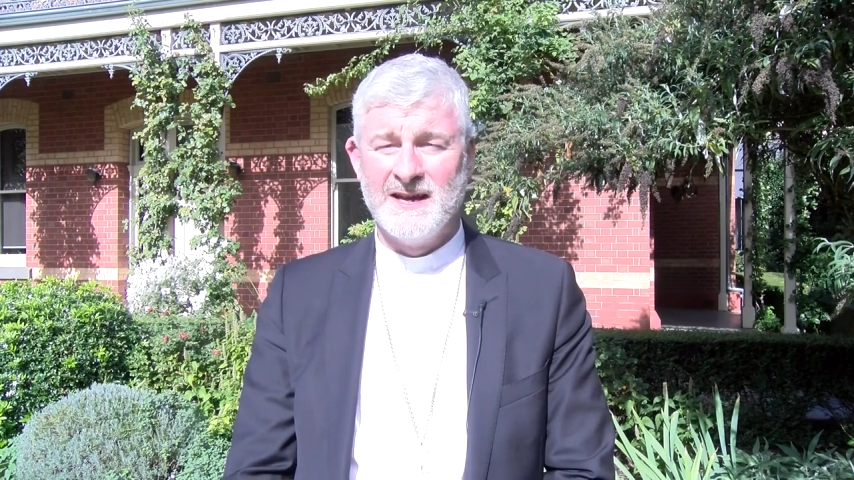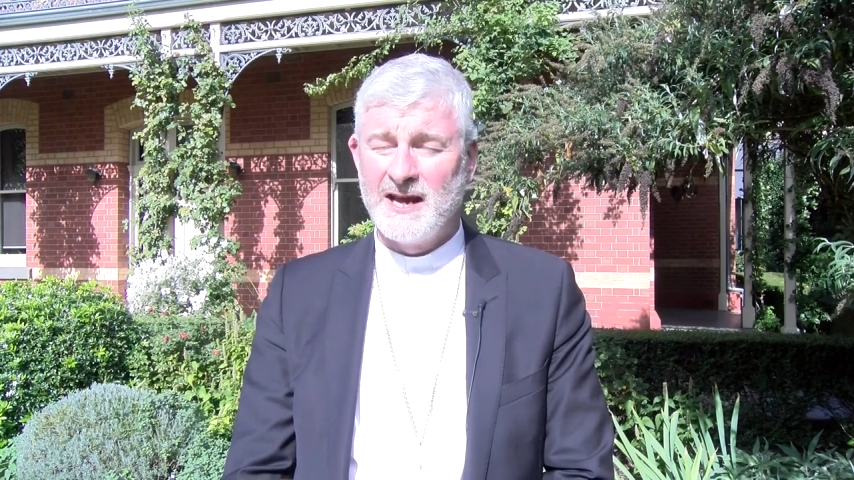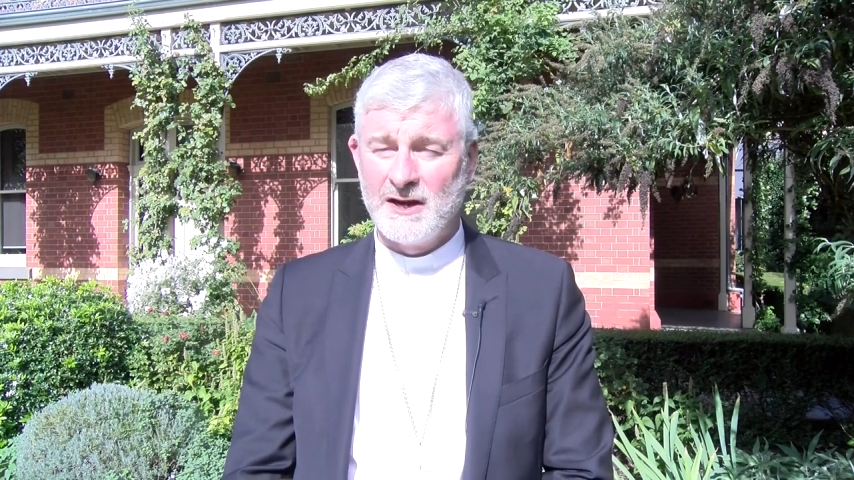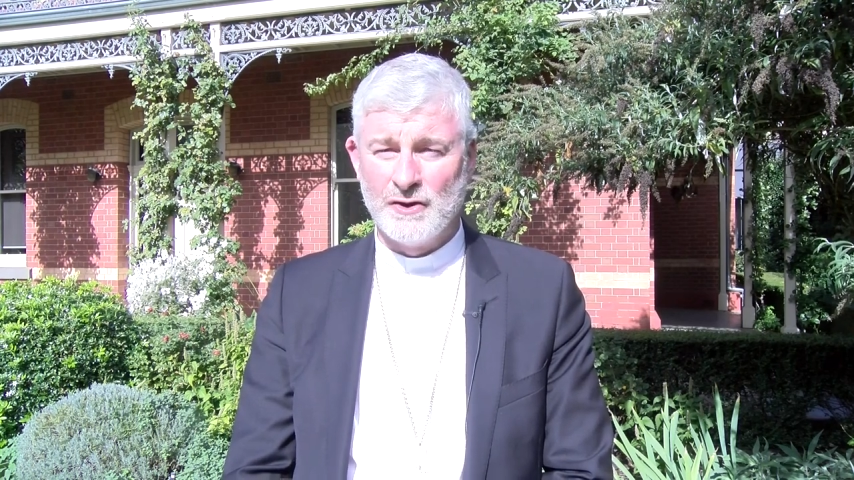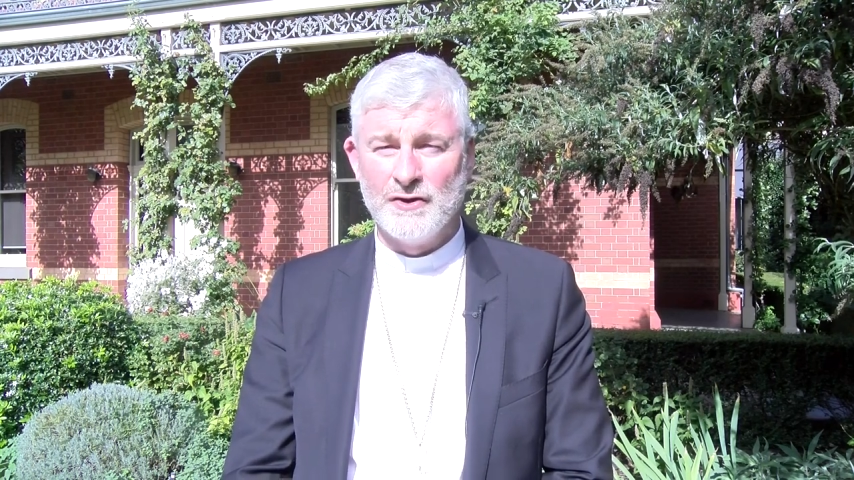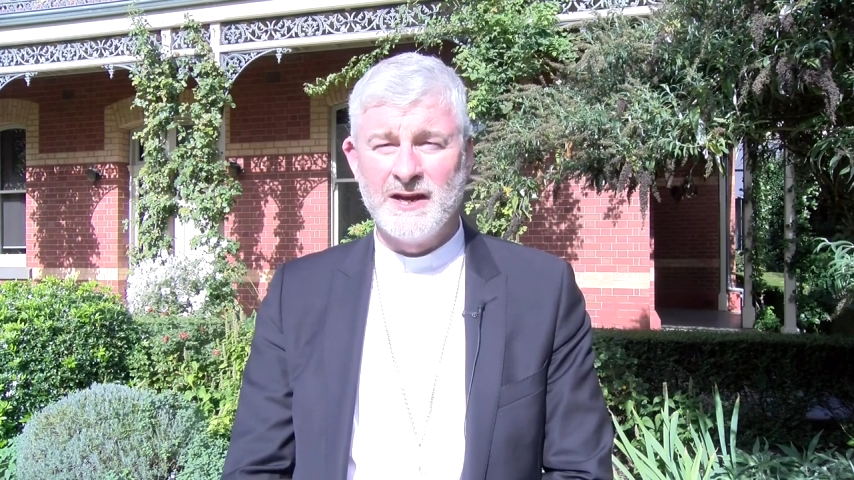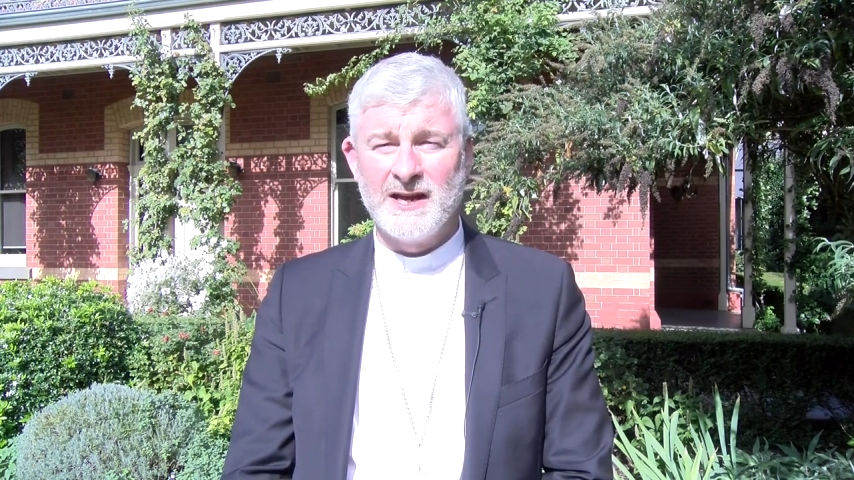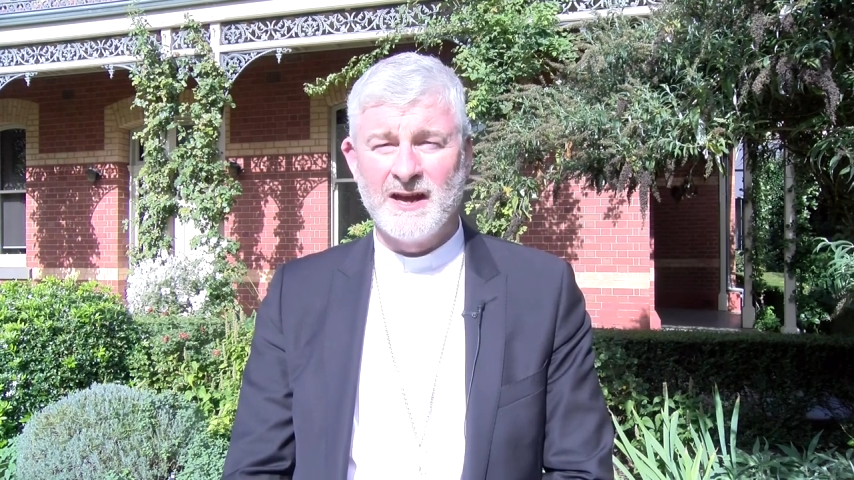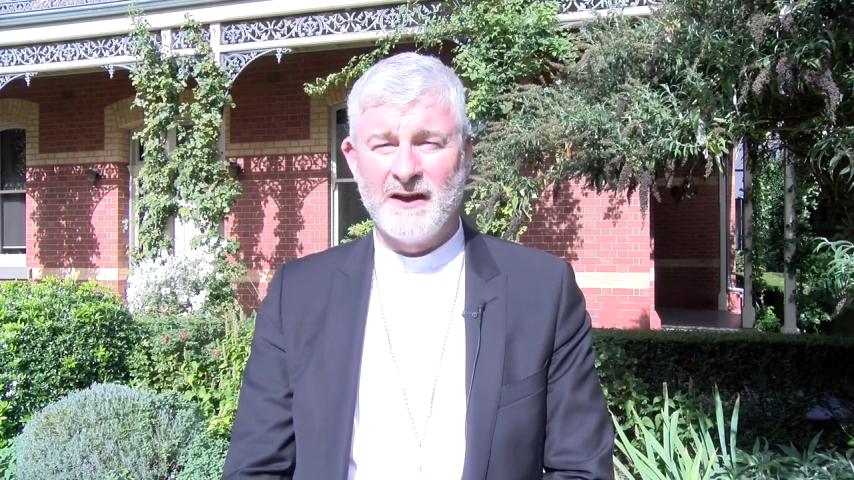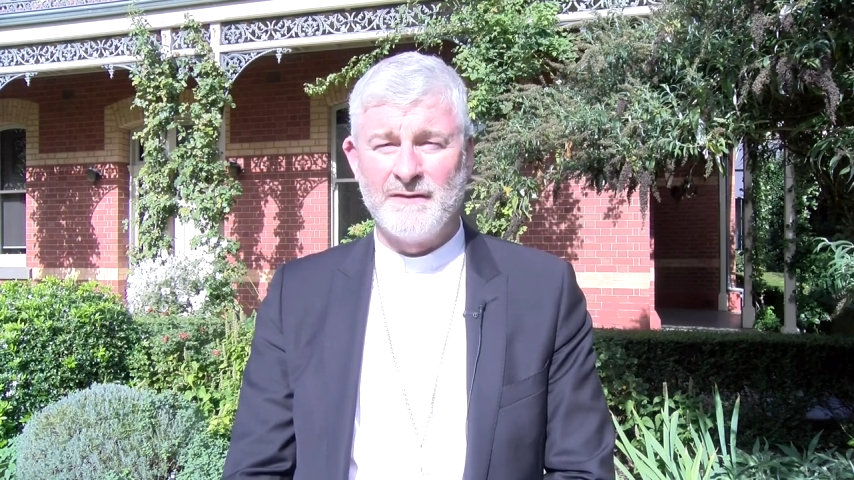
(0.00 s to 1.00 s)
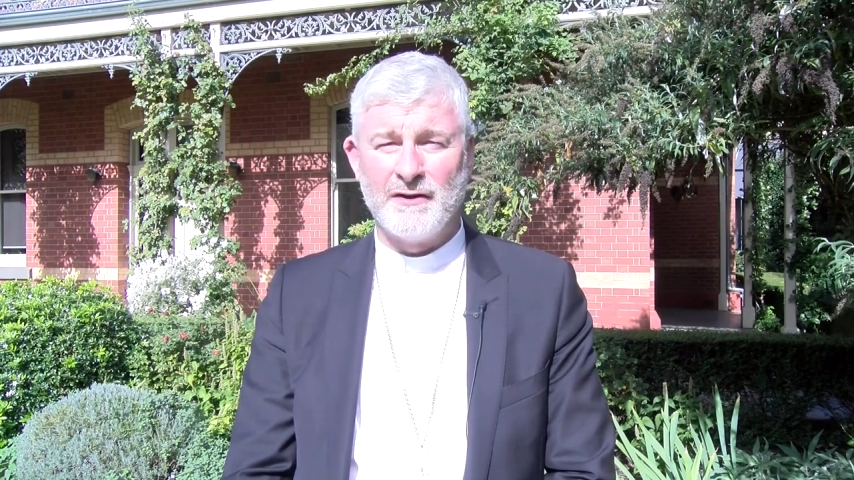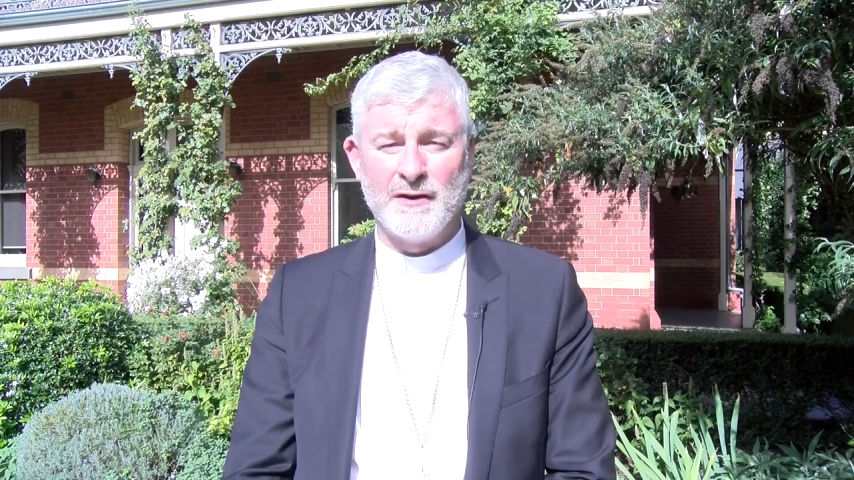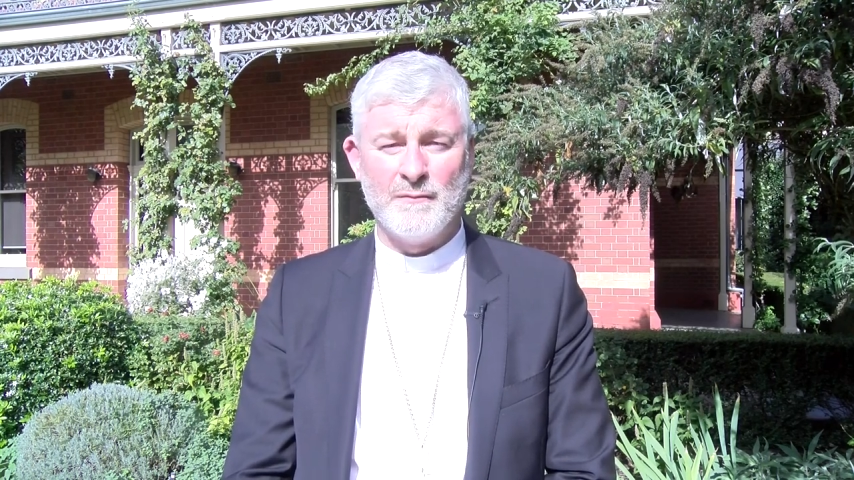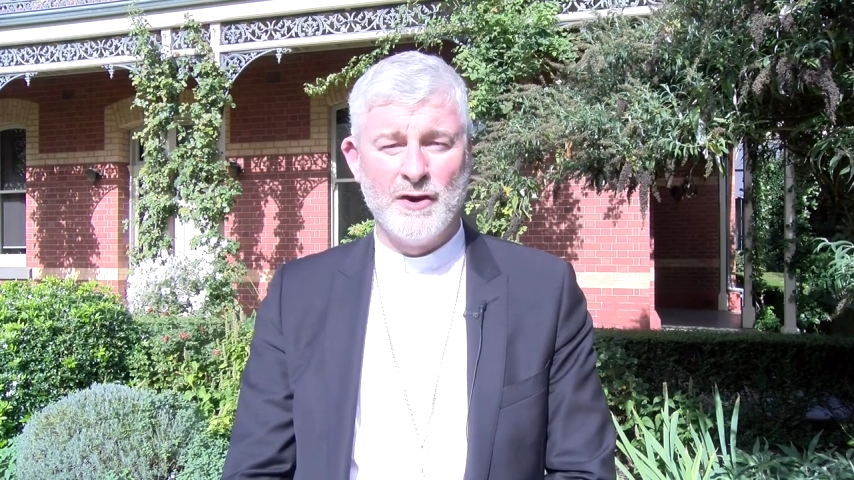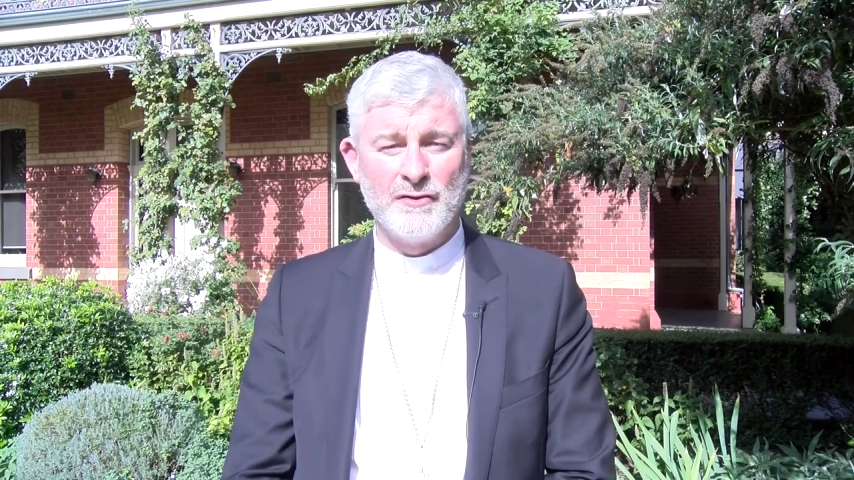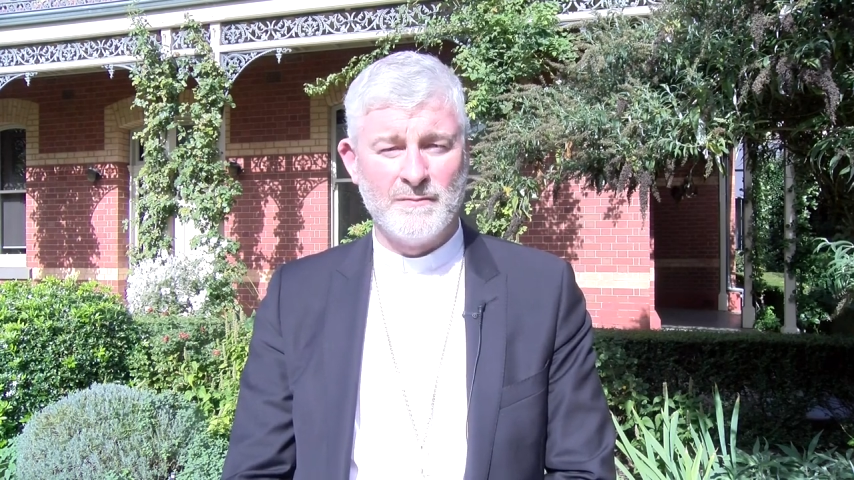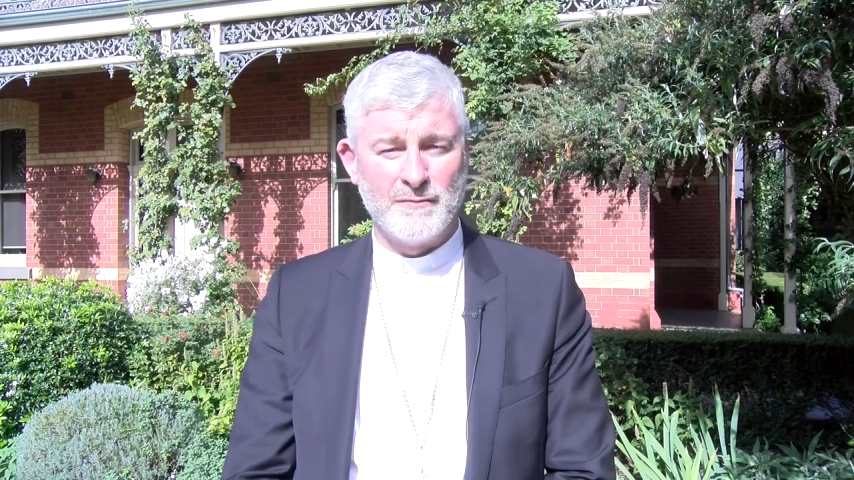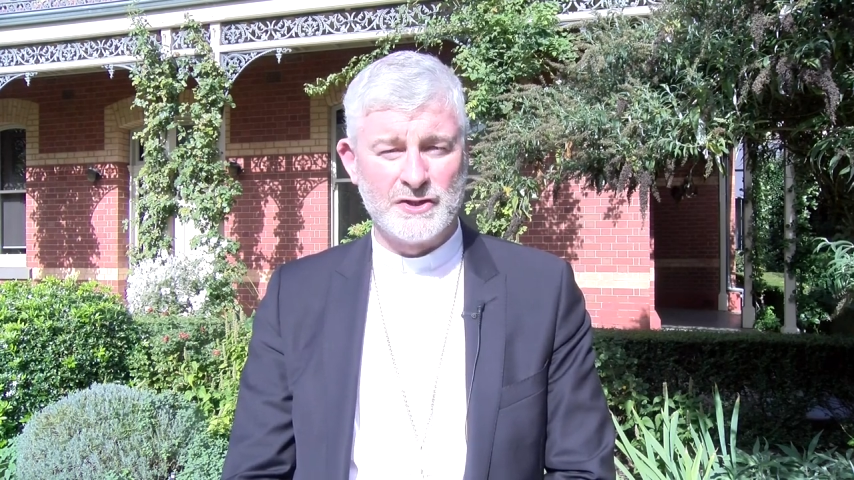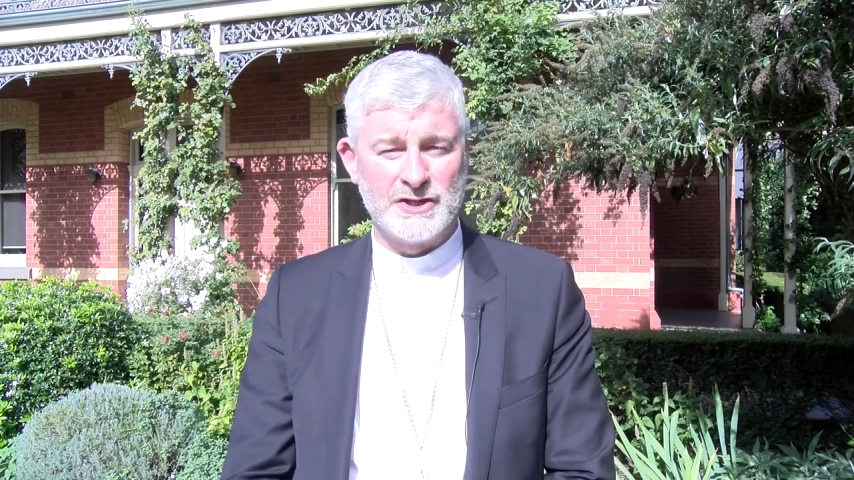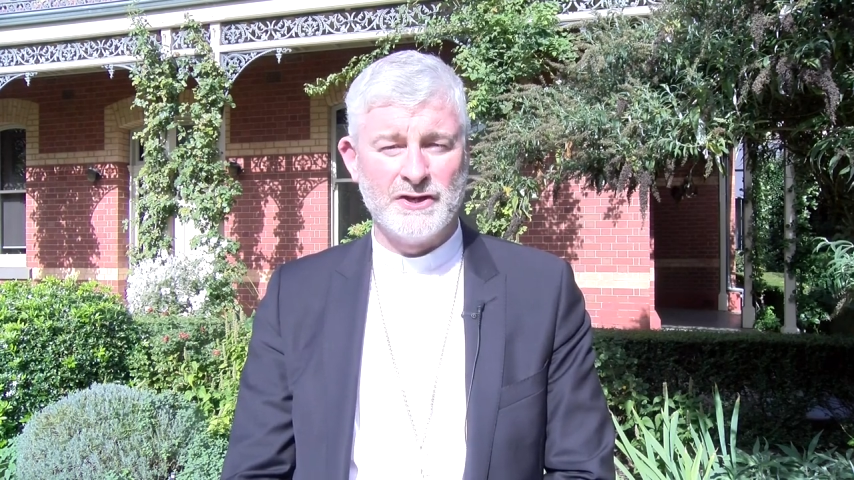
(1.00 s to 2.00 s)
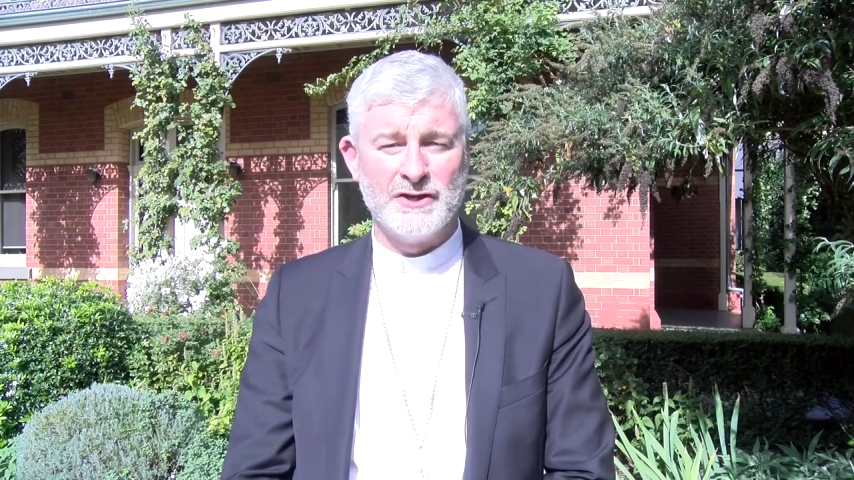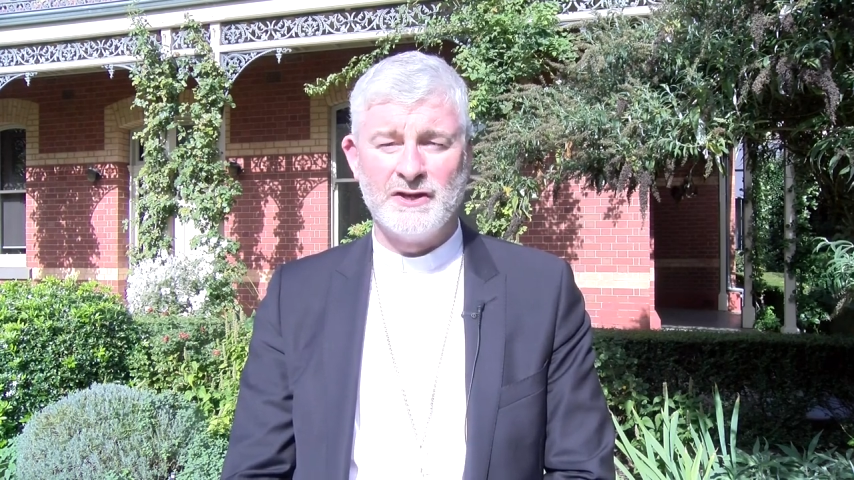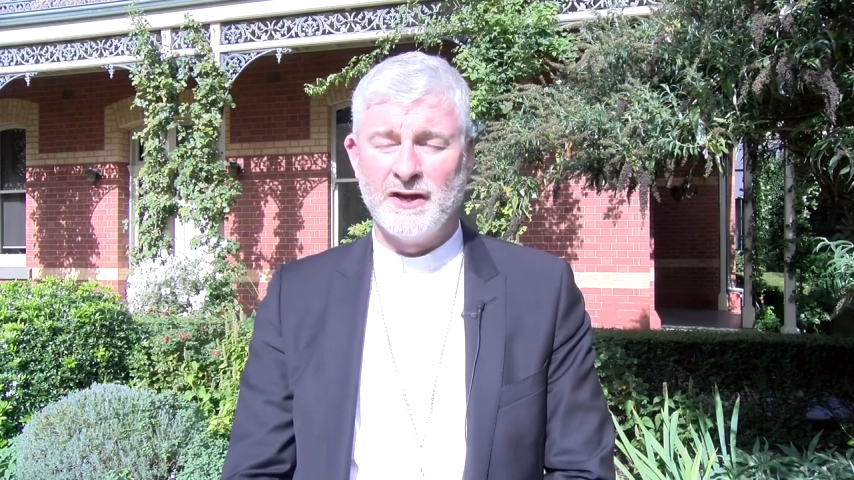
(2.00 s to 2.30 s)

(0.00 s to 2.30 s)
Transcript: including a very welcome return